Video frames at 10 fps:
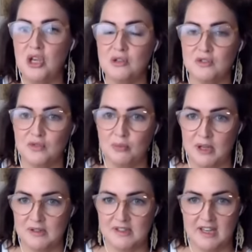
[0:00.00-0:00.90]
beautiful
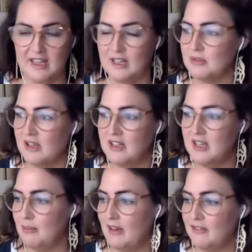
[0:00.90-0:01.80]
music. And it was
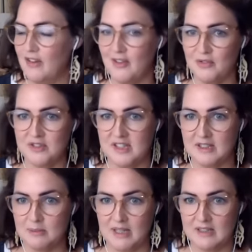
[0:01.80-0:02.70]
only about five or
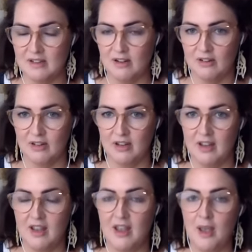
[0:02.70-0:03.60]
six minutes long,
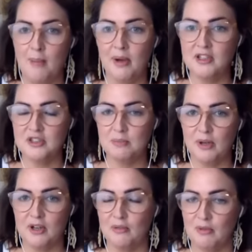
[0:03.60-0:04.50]
but I just
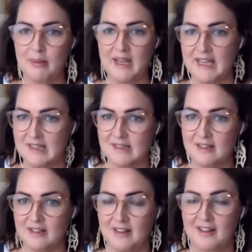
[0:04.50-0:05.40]
put it on repeat
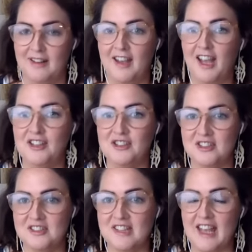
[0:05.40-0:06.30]
and
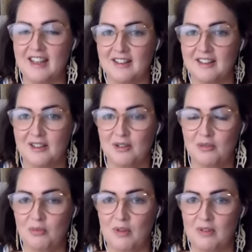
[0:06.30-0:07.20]
just sat
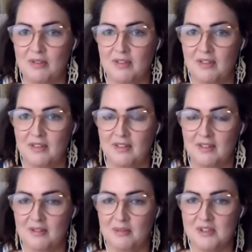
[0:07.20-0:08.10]
with
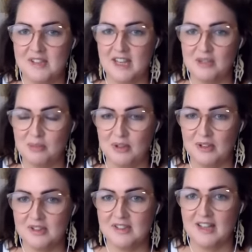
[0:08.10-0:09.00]
my
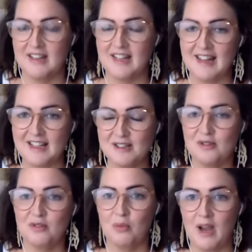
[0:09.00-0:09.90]
sketchbooks. And then that's
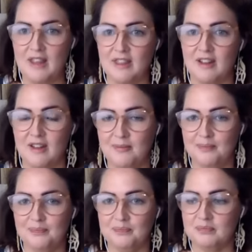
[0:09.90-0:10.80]
sort of where the
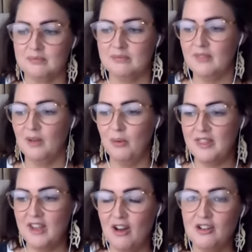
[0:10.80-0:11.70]

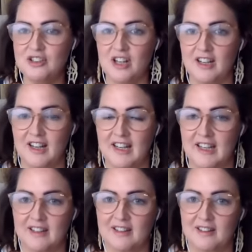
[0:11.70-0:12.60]
where the art
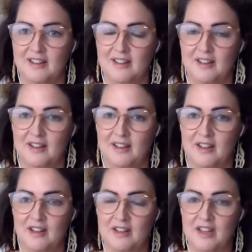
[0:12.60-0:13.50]
journaling
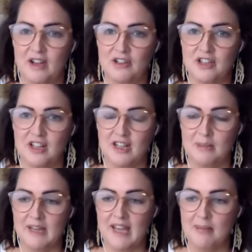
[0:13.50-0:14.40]
the art
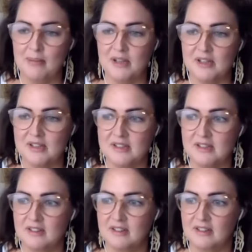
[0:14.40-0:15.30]
journaling began because